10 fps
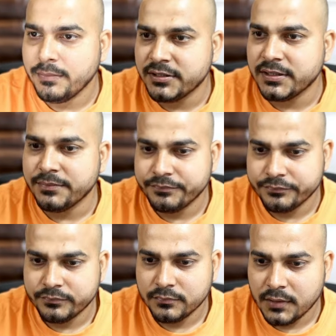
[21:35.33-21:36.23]
let me see
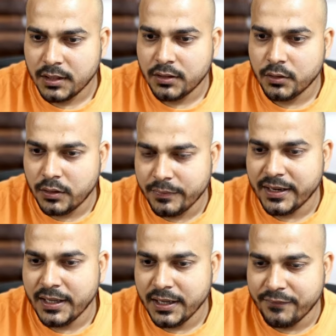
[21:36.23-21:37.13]
don't
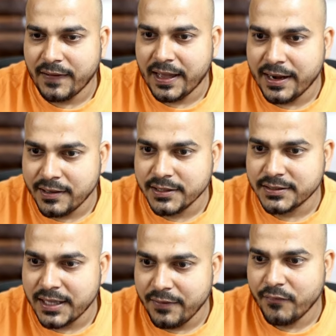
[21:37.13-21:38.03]
worry if error is
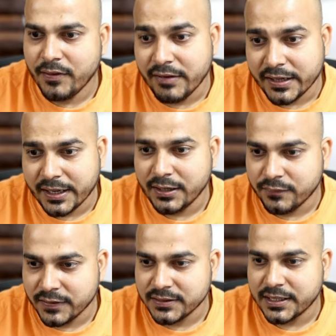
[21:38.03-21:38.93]
there we will try
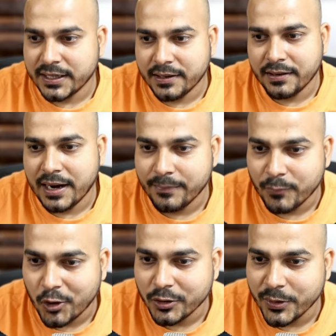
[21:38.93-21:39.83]
to fix that error
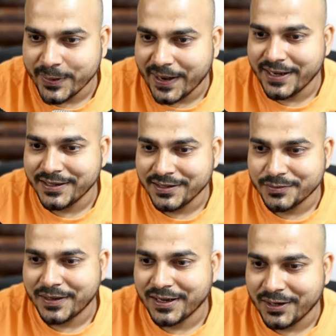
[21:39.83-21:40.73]
i'm not going to edit
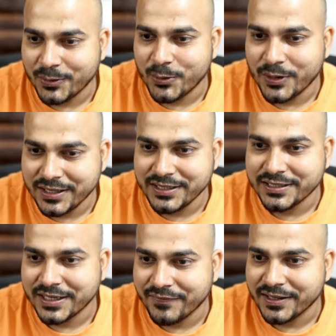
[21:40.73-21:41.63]
this particular code
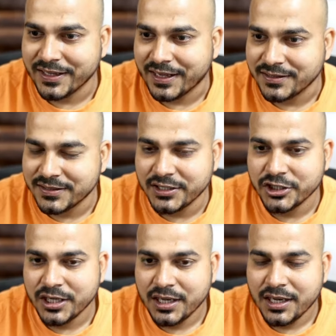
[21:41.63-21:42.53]
each and everything as
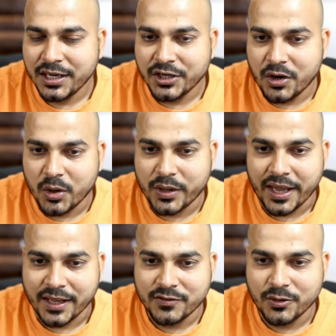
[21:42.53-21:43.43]
such
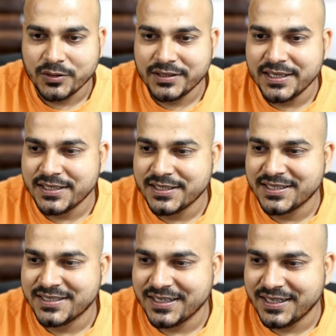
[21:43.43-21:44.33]
okay so this
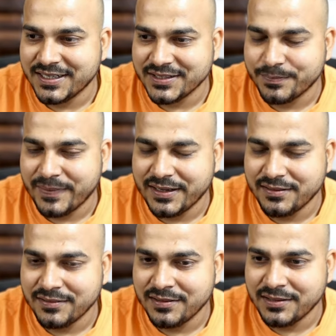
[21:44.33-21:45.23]
it is
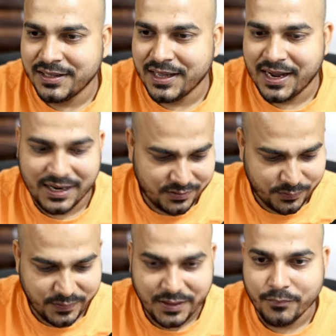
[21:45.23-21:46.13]
better that
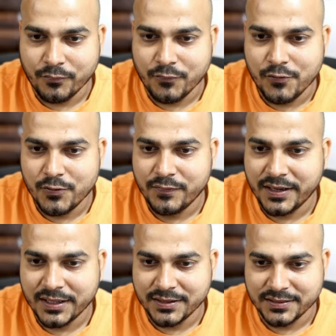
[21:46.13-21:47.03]
we move
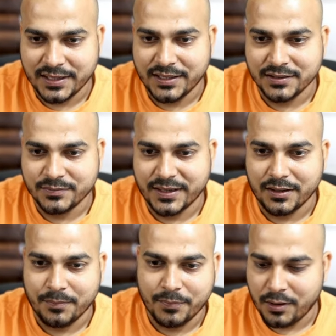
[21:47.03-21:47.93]
it inside this
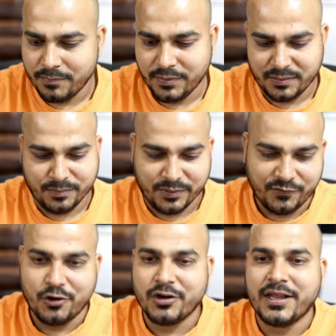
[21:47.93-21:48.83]
particular prompt but
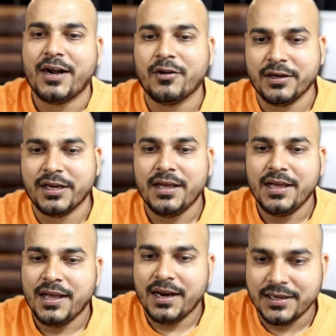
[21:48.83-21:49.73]
before that only
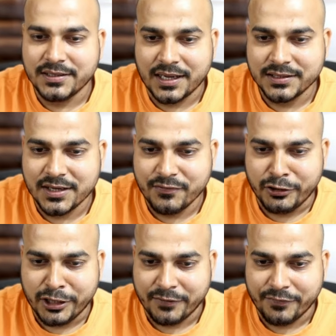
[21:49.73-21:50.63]
it is asking
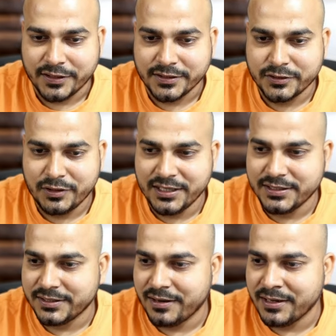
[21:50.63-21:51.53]
for the reference. So
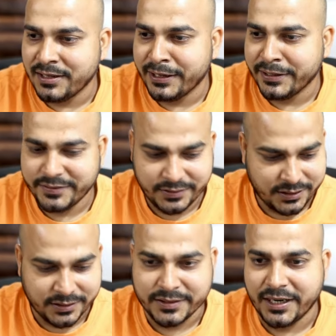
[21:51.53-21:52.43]
let's run less
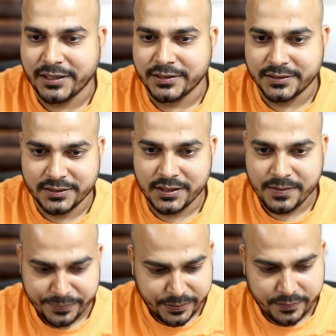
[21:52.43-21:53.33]
inside this.
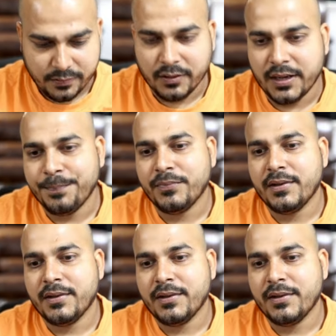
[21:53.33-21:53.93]
Okay.